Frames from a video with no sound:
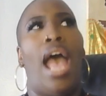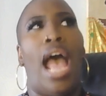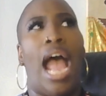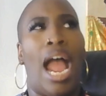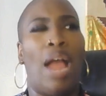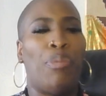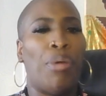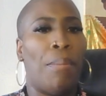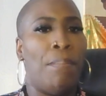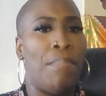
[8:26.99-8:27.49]

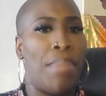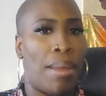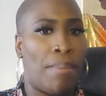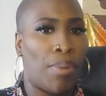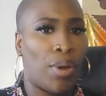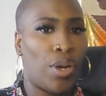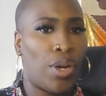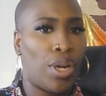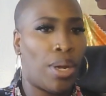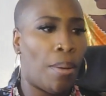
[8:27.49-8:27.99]
I
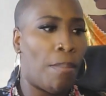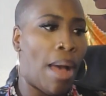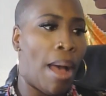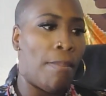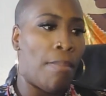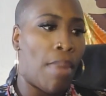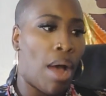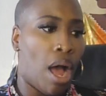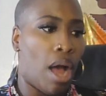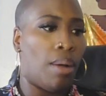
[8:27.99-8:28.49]
remembered
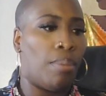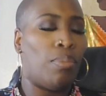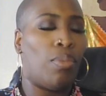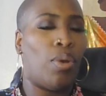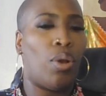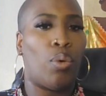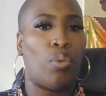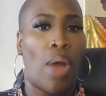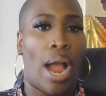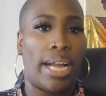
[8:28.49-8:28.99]
my mom
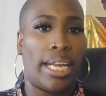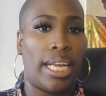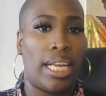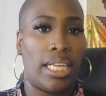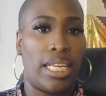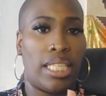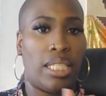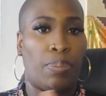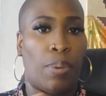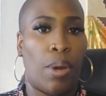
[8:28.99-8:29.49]

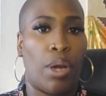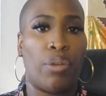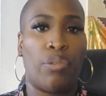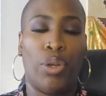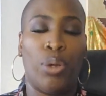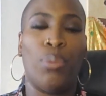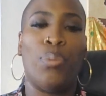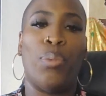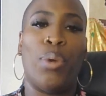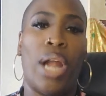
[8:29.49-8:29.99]
rocking this
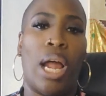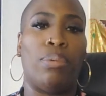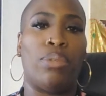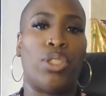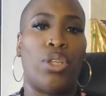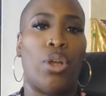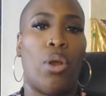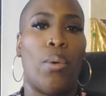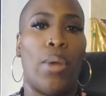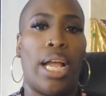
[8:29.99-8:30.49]
perfume when I
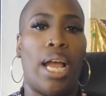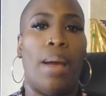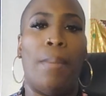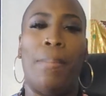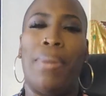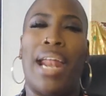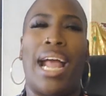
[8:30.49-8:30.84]
was growing up,